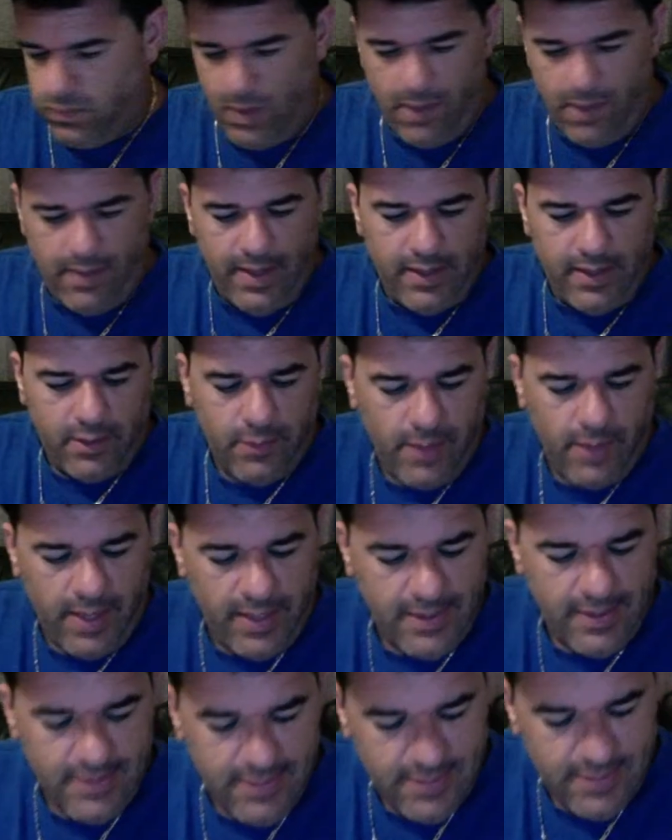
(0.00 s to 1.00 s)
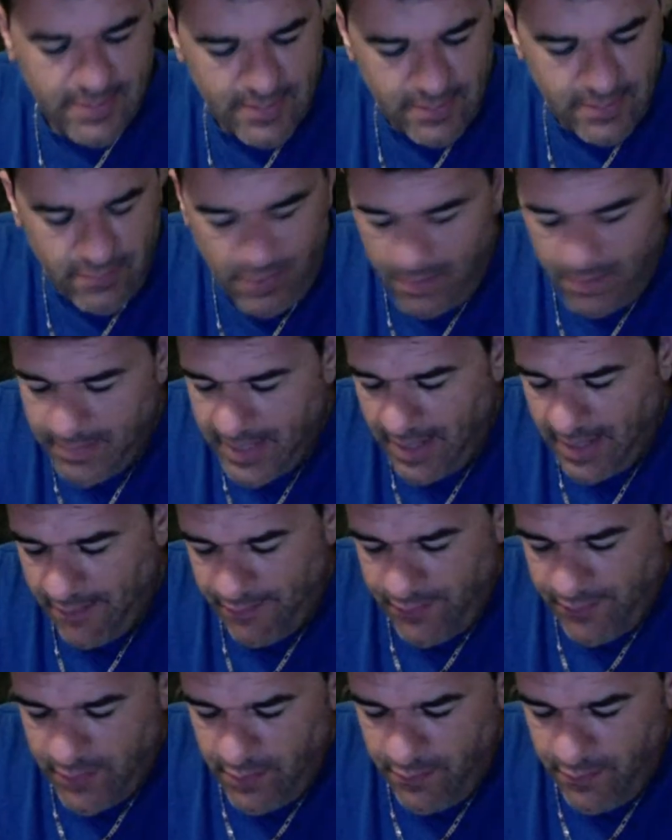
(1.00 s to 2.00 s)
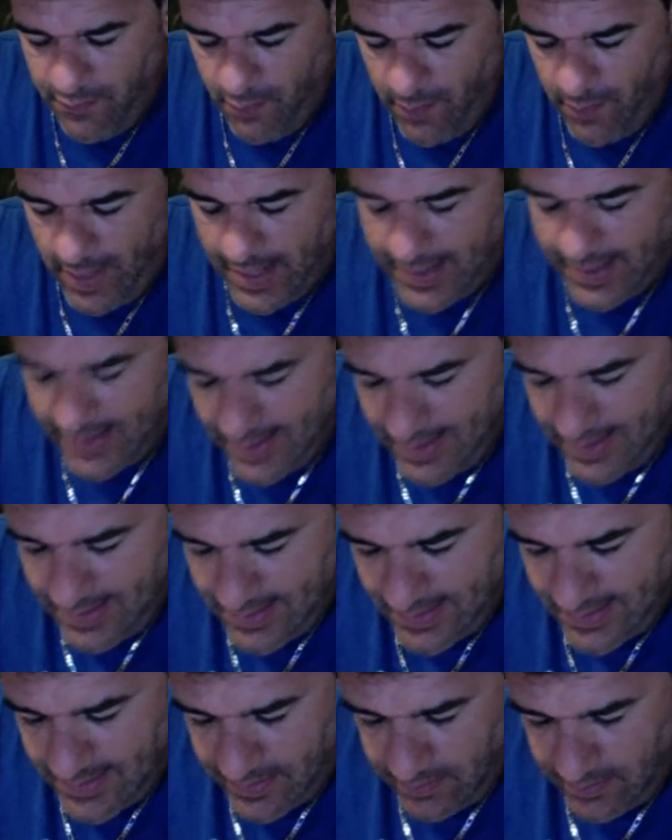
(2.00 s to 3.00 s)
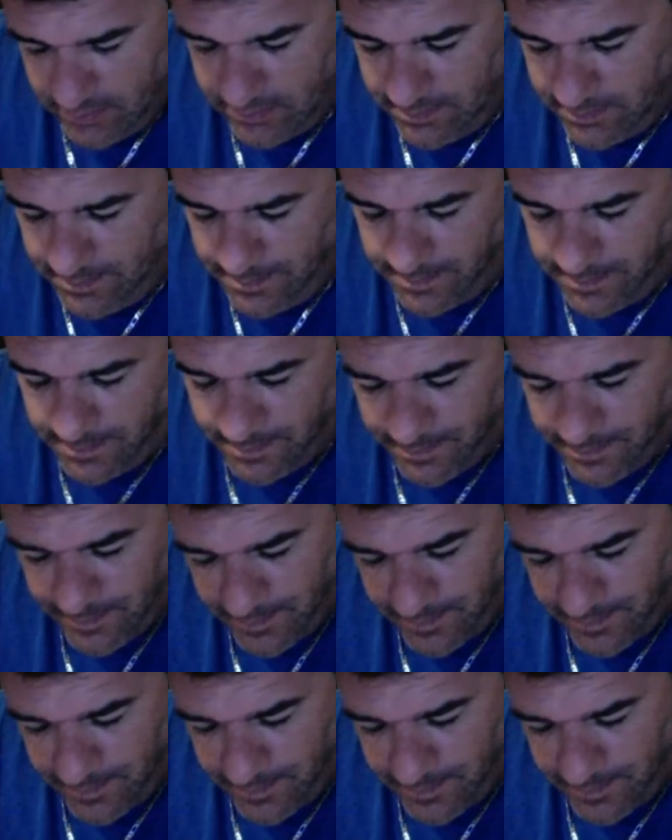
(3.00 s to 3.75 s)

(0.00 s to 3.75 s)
All right, Aquarius, what I'm getting for you for work is you